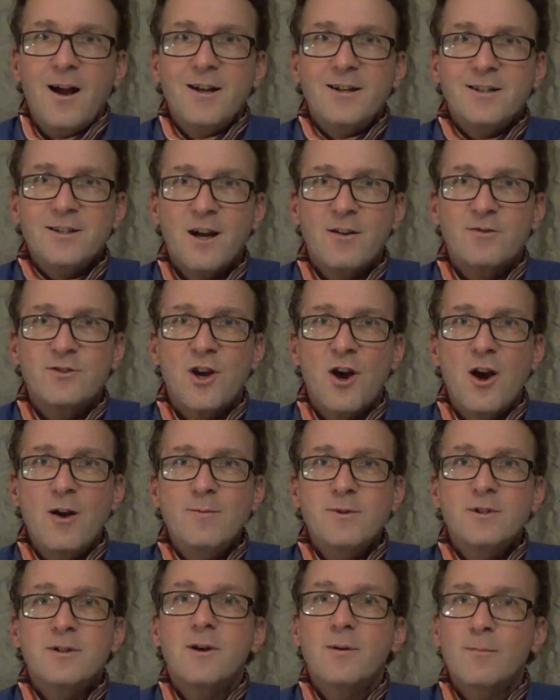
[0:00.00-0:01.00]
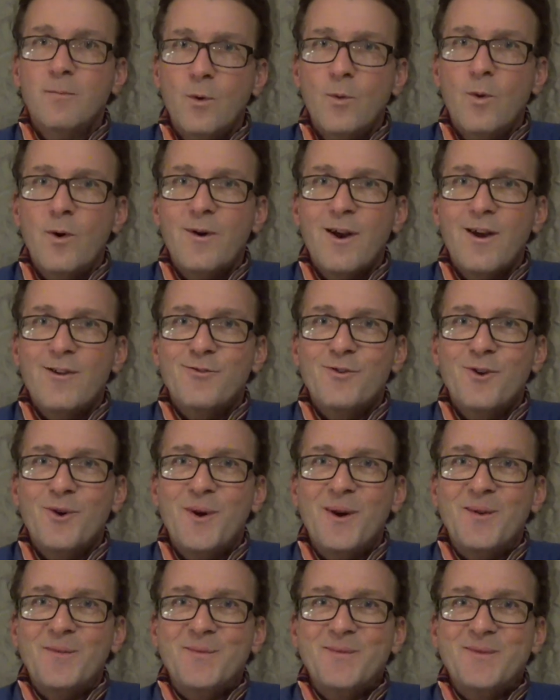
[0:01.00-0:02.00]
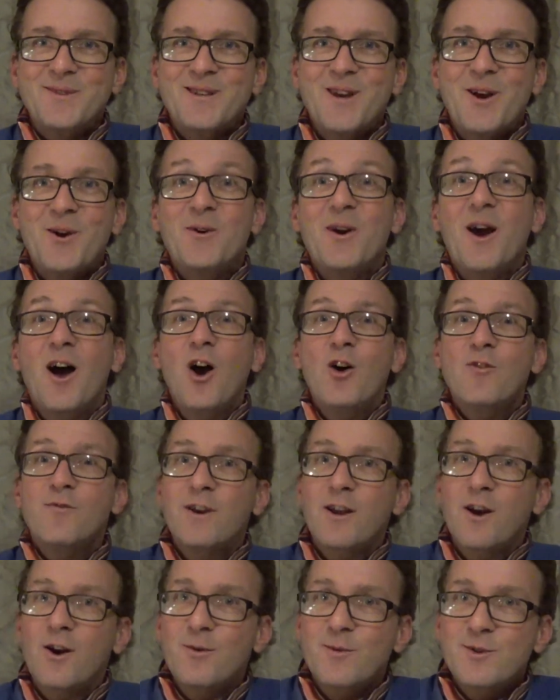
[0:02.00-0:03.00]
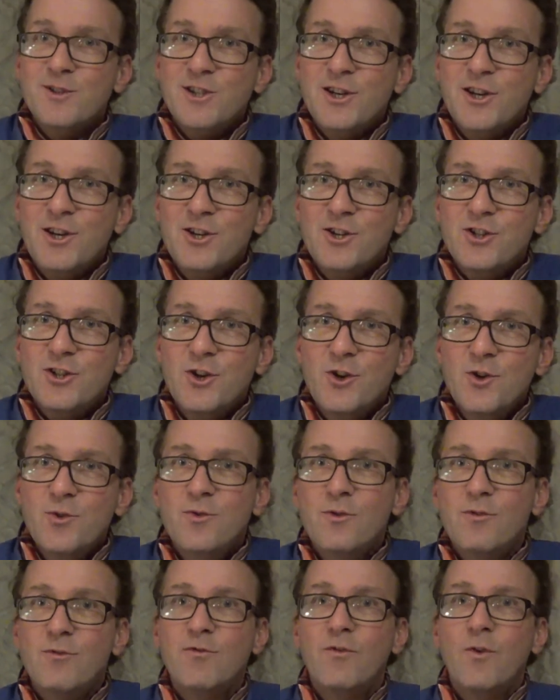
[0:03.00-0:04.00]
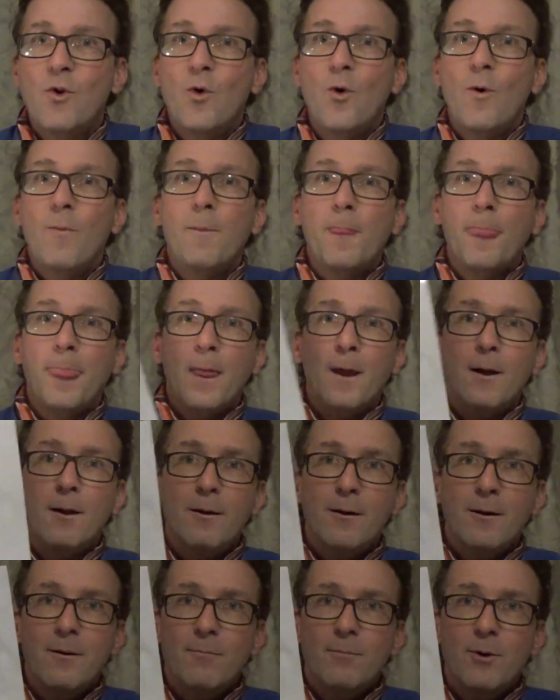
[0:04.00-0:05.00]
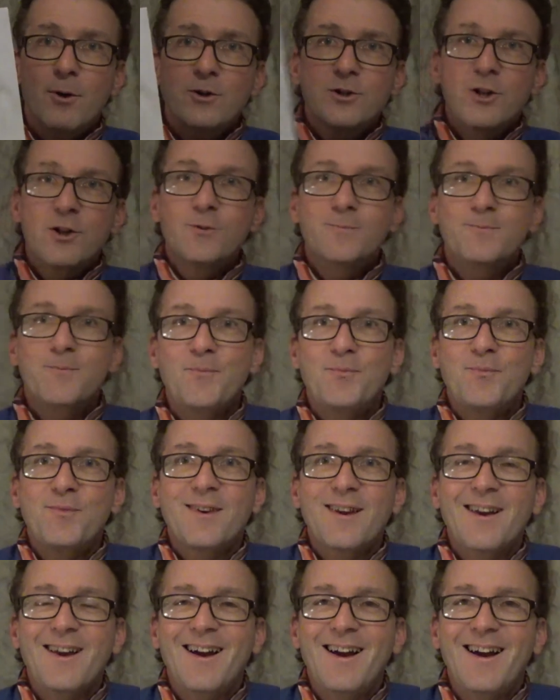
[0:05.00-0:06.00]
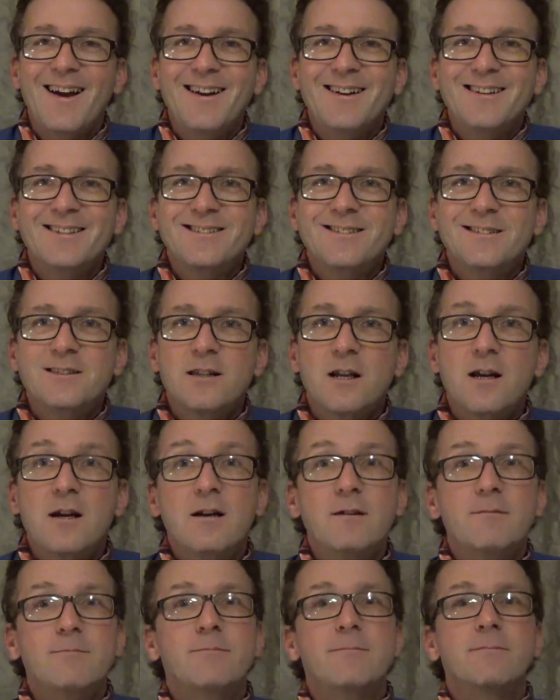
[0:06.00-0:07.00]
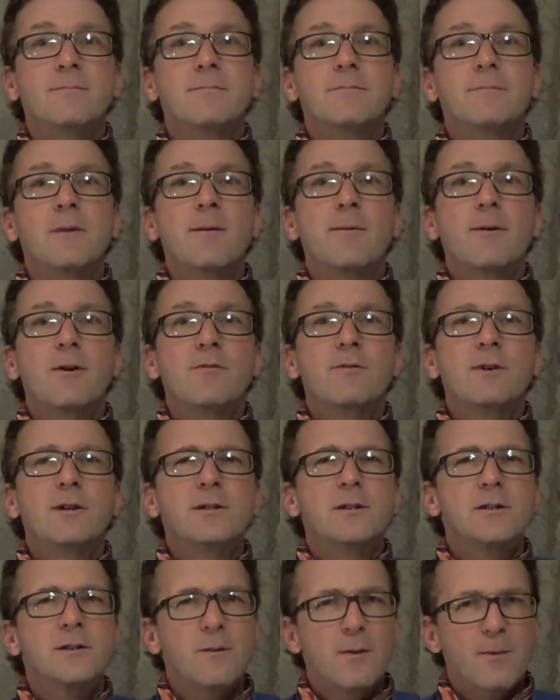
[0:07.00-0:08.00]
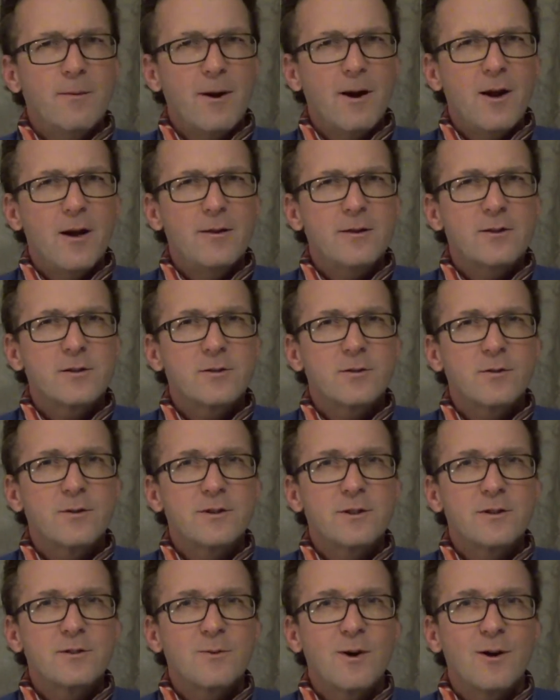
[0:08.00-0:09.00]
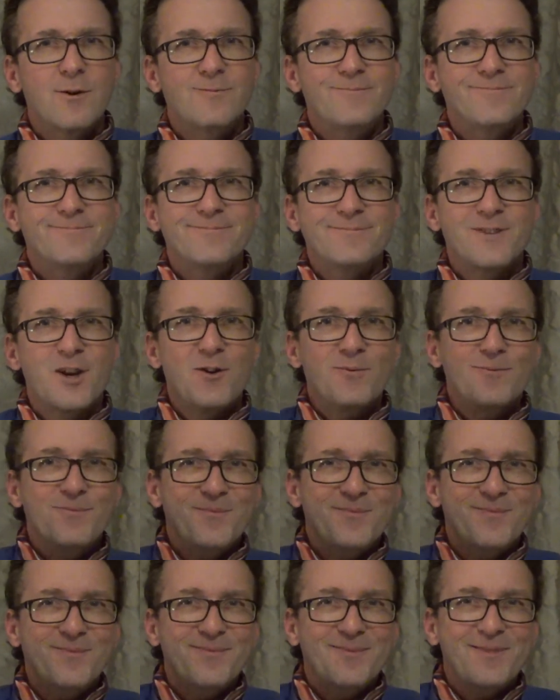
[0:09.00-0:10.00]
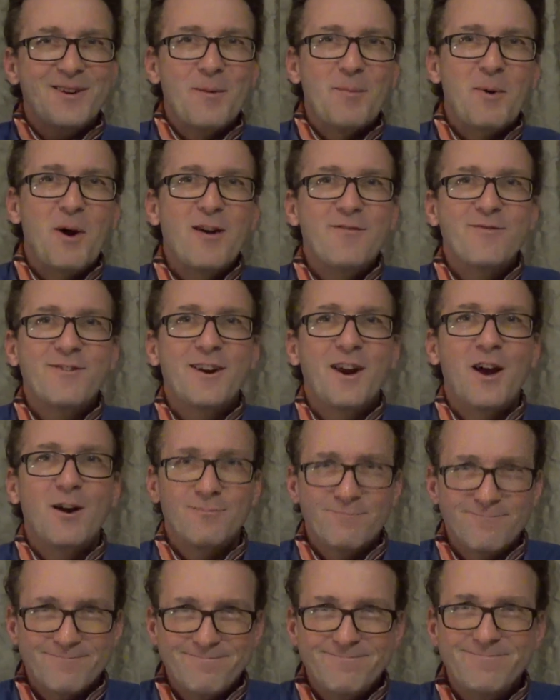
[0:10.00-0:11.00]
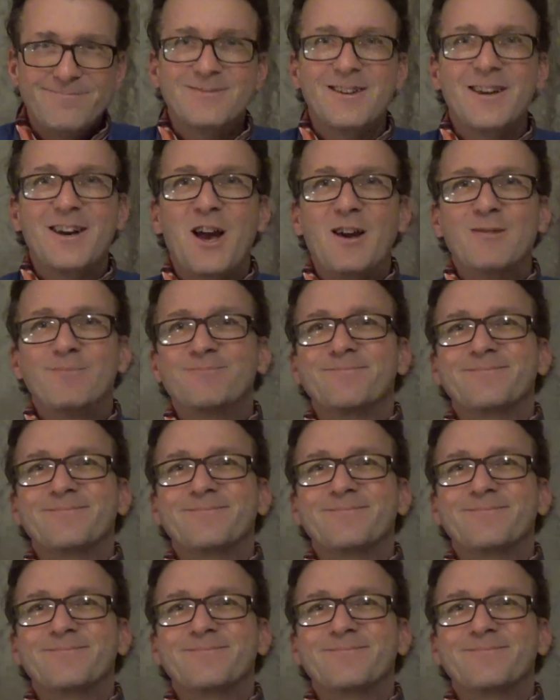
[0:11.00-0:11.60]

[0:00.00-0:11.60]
tough times, but we'll get through it. So hopefully I will see you soon for book 2, and maybe I'll read you some of my other stories as well. So goodbye for now. Good night.